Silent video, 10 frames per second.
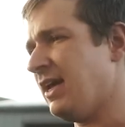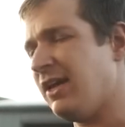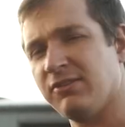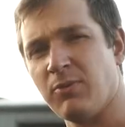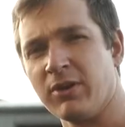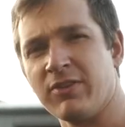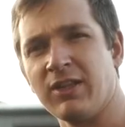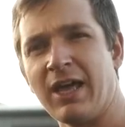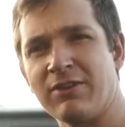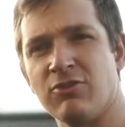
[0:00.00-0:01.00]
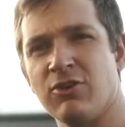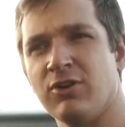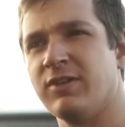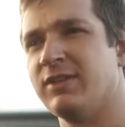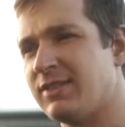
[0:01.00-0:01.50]
he's the one in the Land
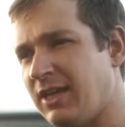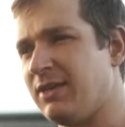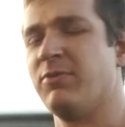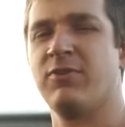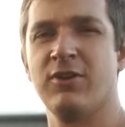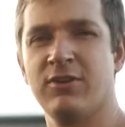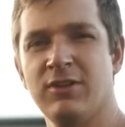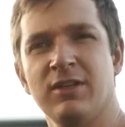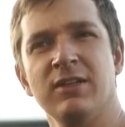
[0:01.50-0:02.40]
Rover taking for a